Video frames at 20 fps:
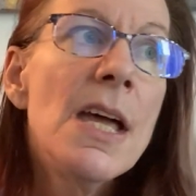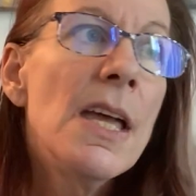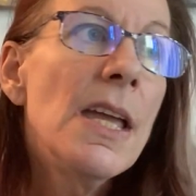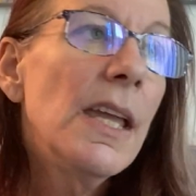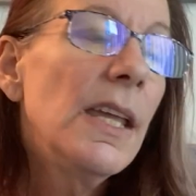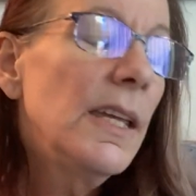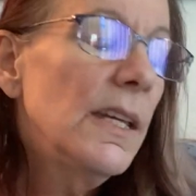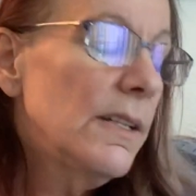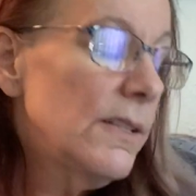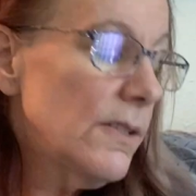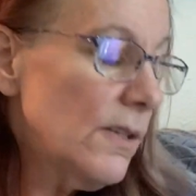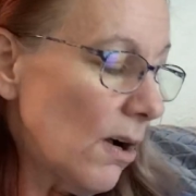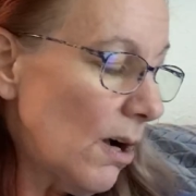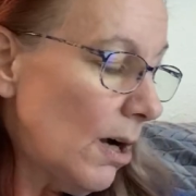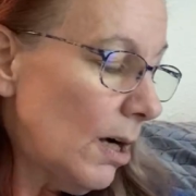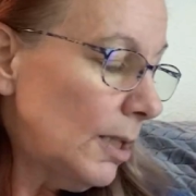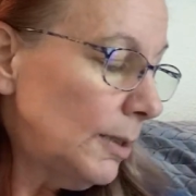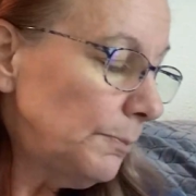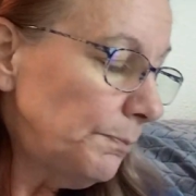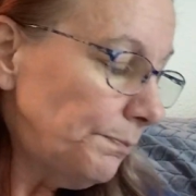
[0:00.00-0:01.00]

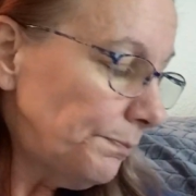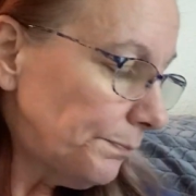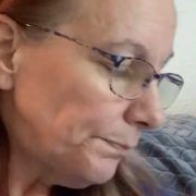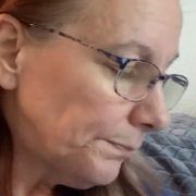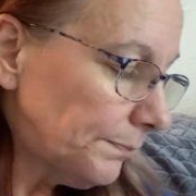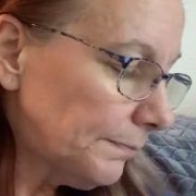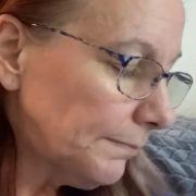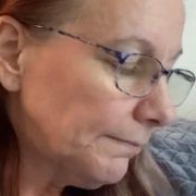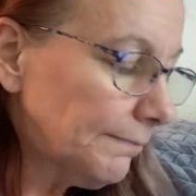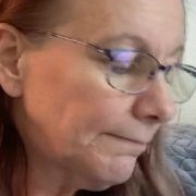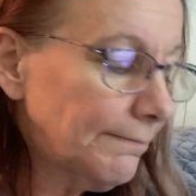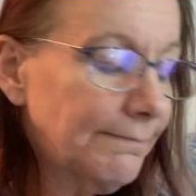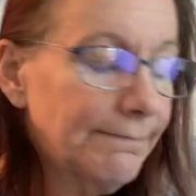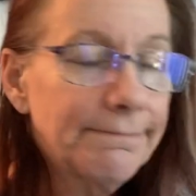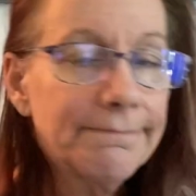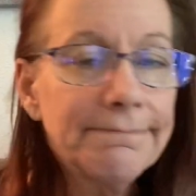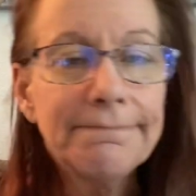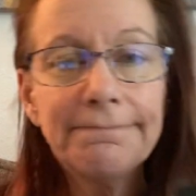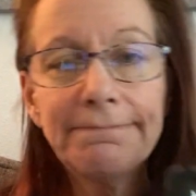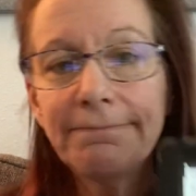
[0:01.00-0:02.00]
And
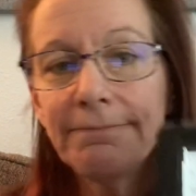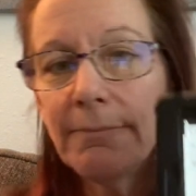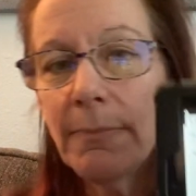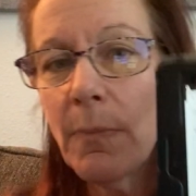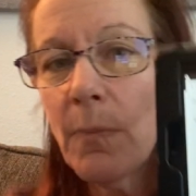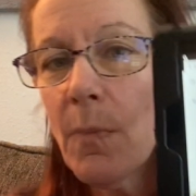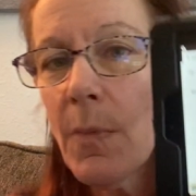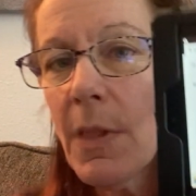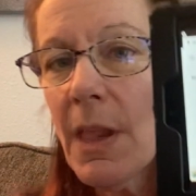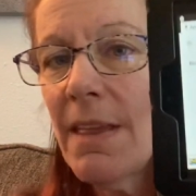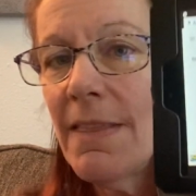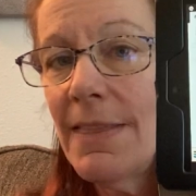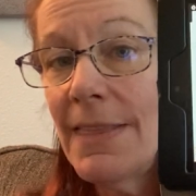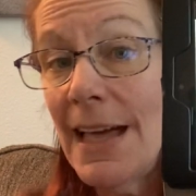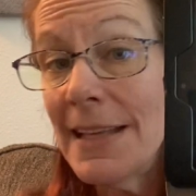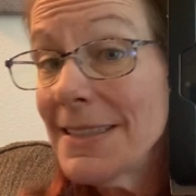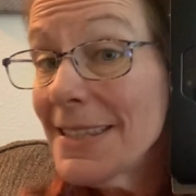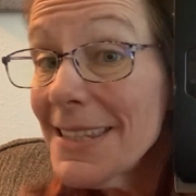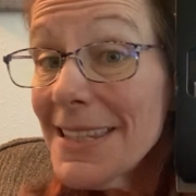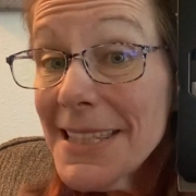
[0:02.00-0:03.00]

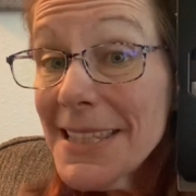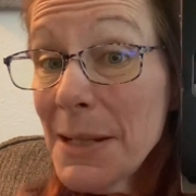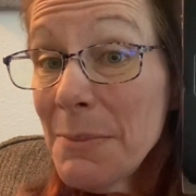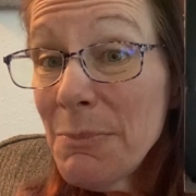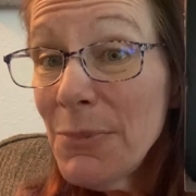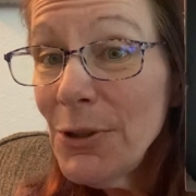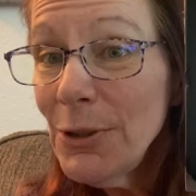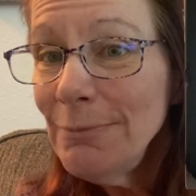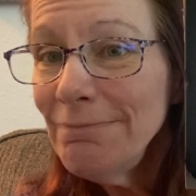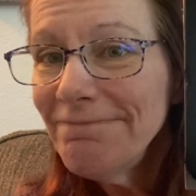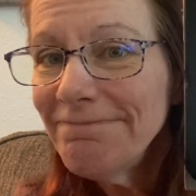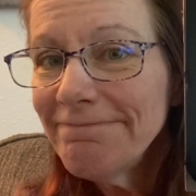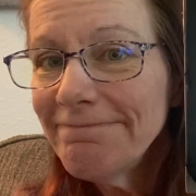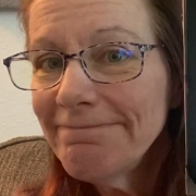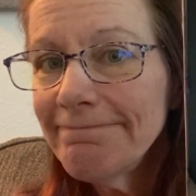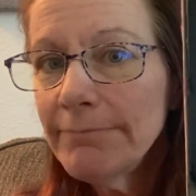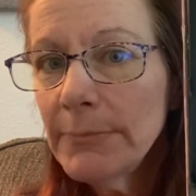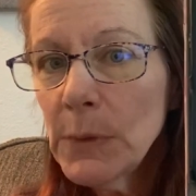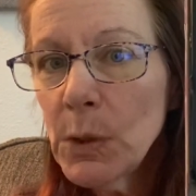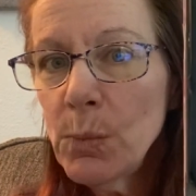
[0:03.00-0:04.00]
that's the symbol
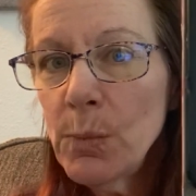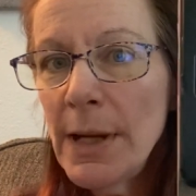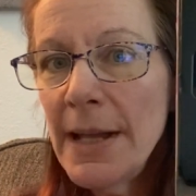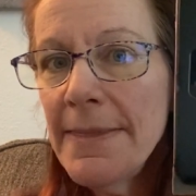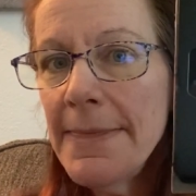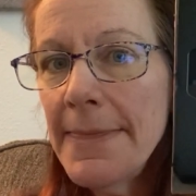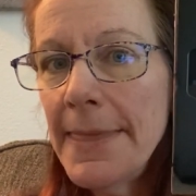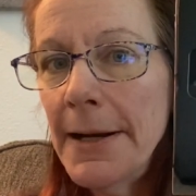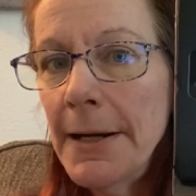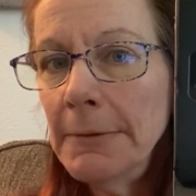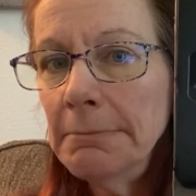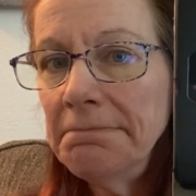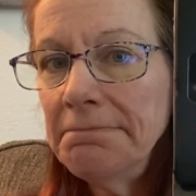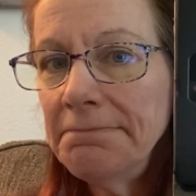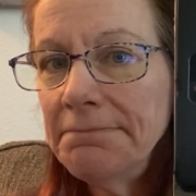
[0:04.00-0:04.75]
right there.